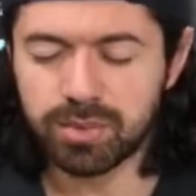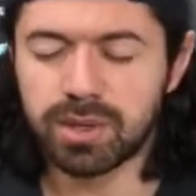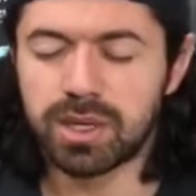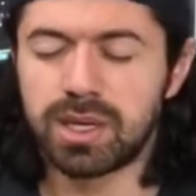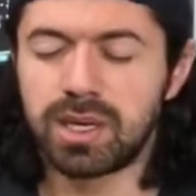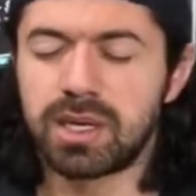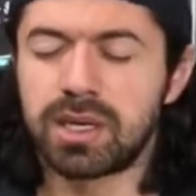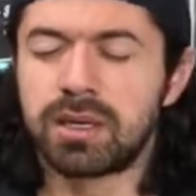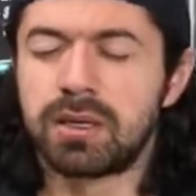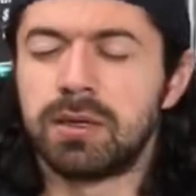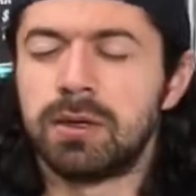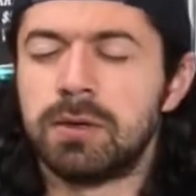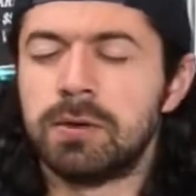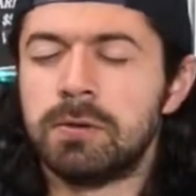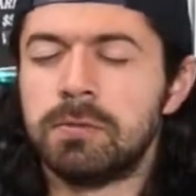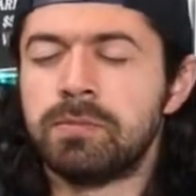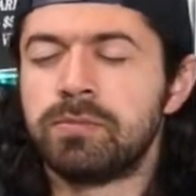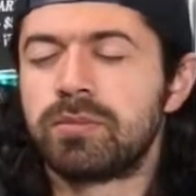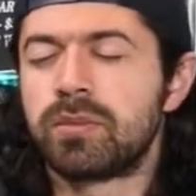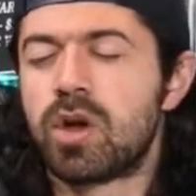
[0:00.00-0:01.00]
hitting
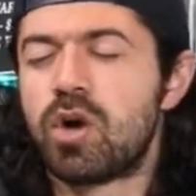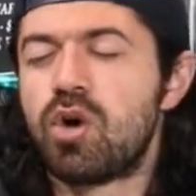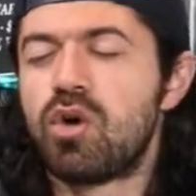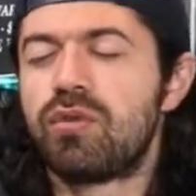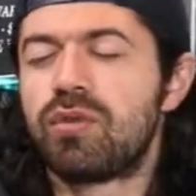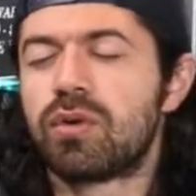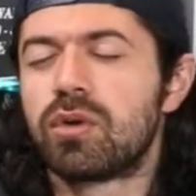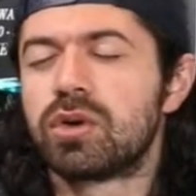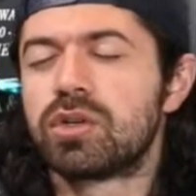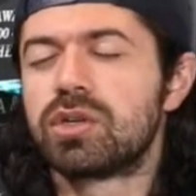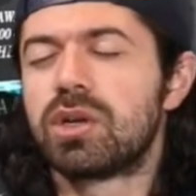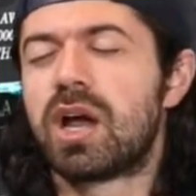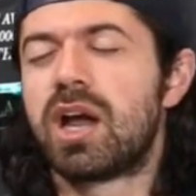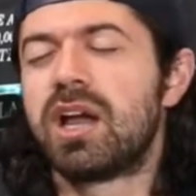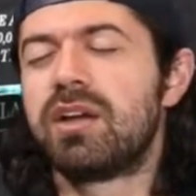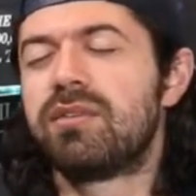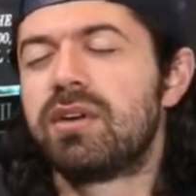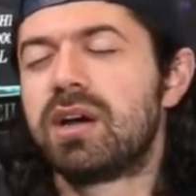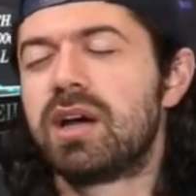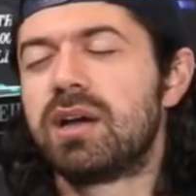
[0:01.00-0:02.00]
over I
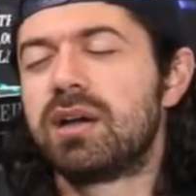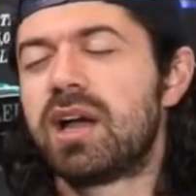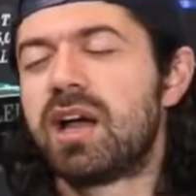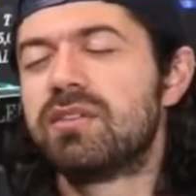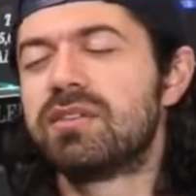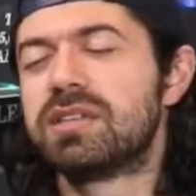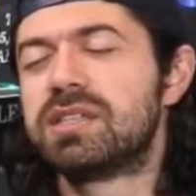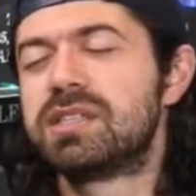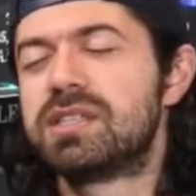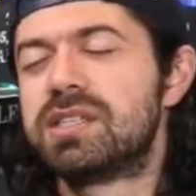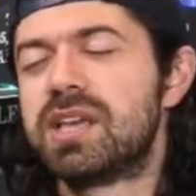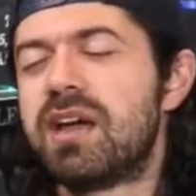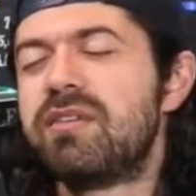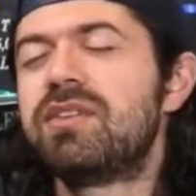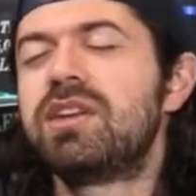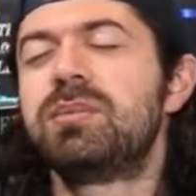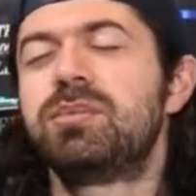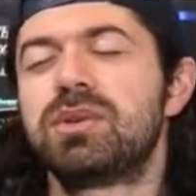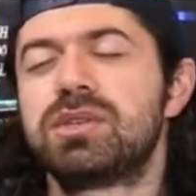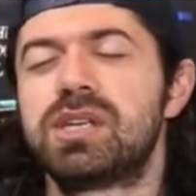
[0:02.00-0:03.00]
have a I have a
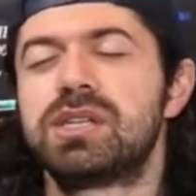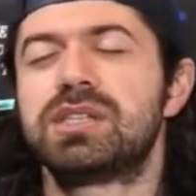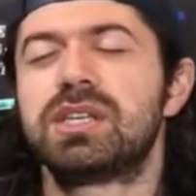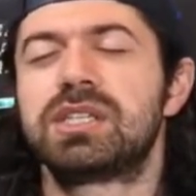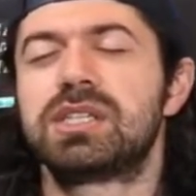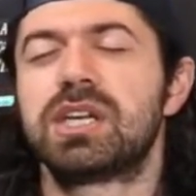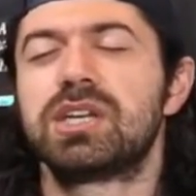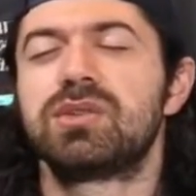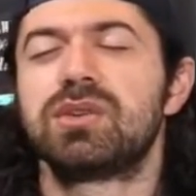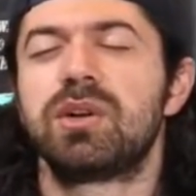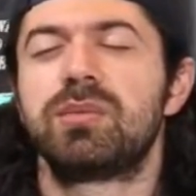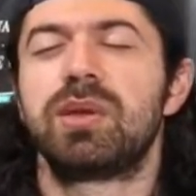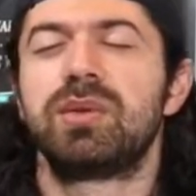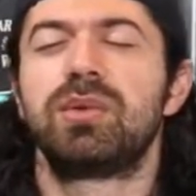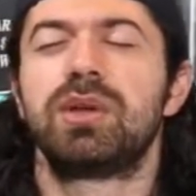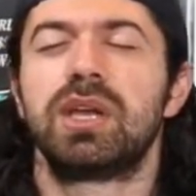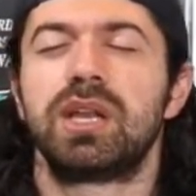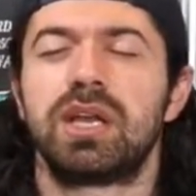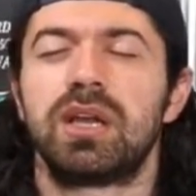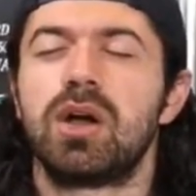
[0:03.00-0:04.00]
70% success rate of
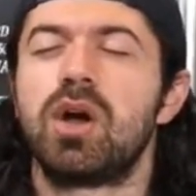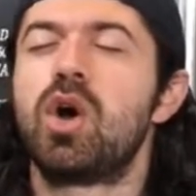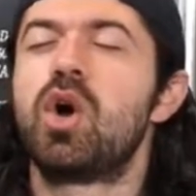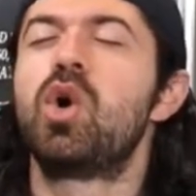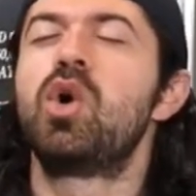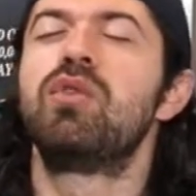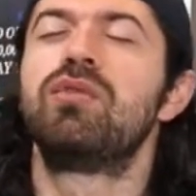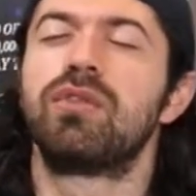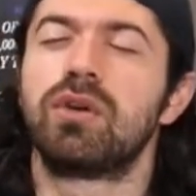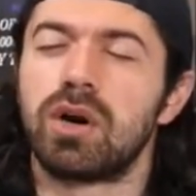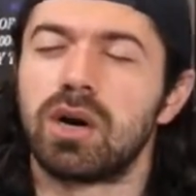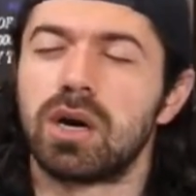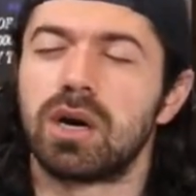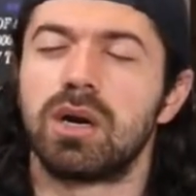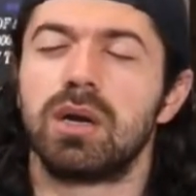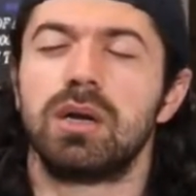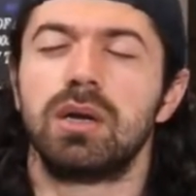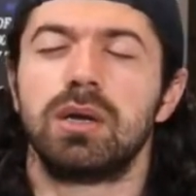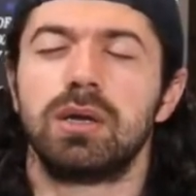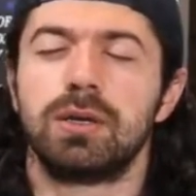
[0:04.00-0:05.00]
people hitting over
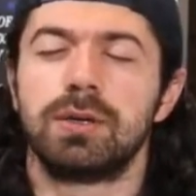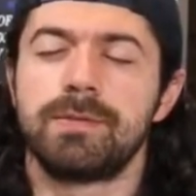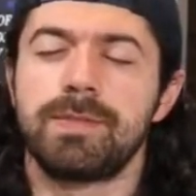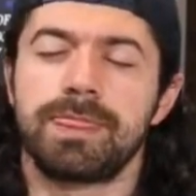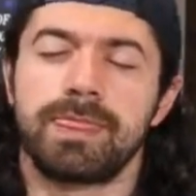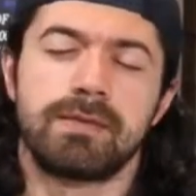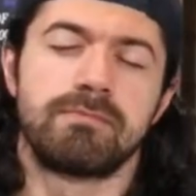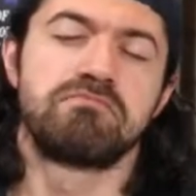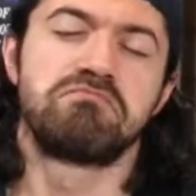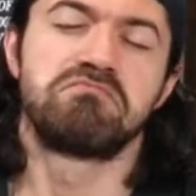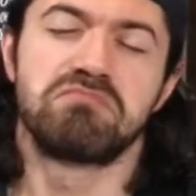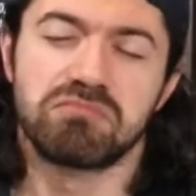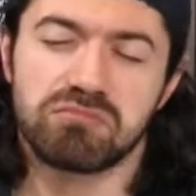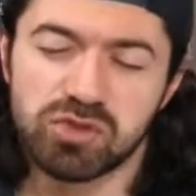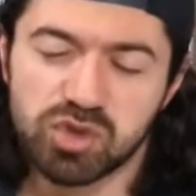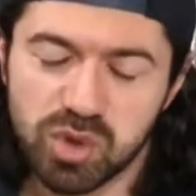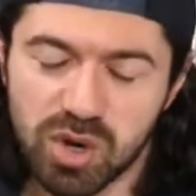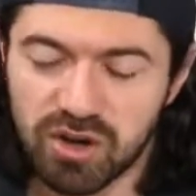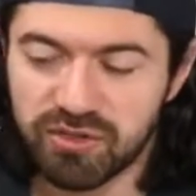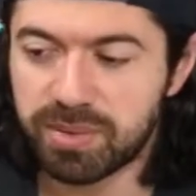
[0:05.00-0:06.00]

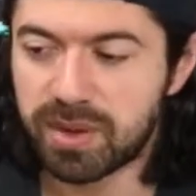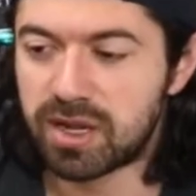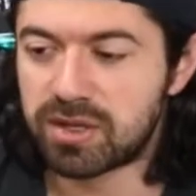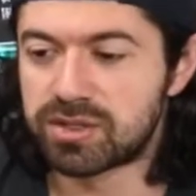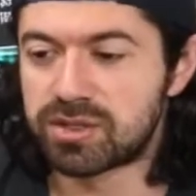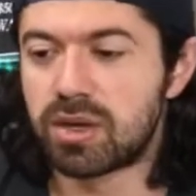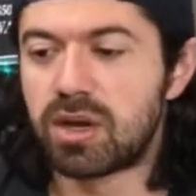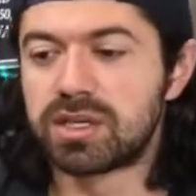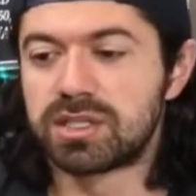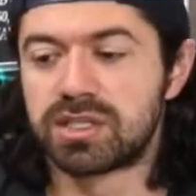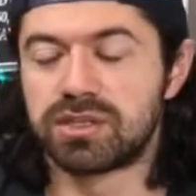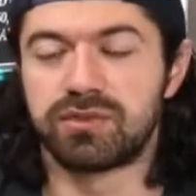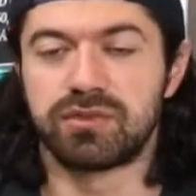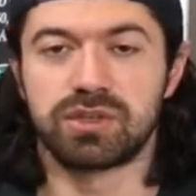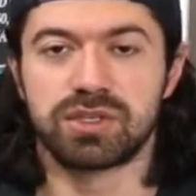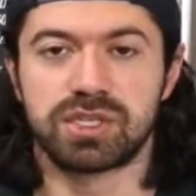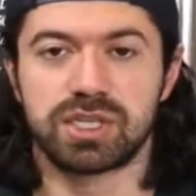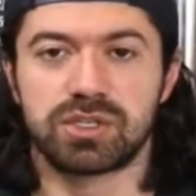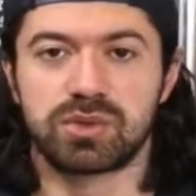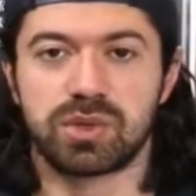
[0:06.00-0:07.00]
12 pounds lost in their
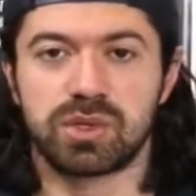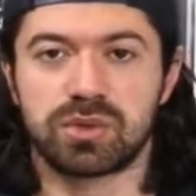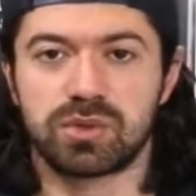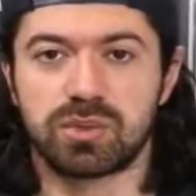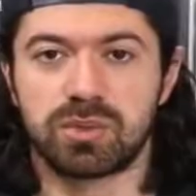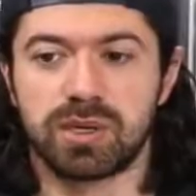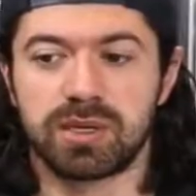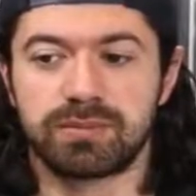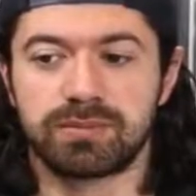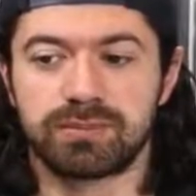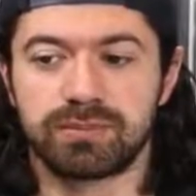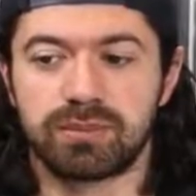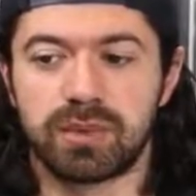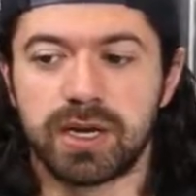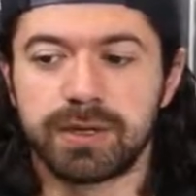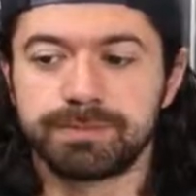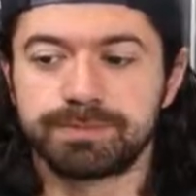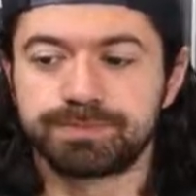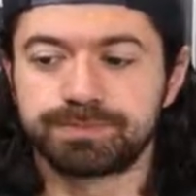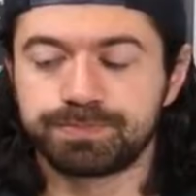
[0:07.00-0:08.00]
first six weeks with me,
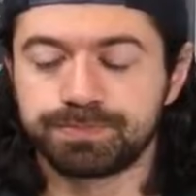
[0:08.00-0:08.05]
right?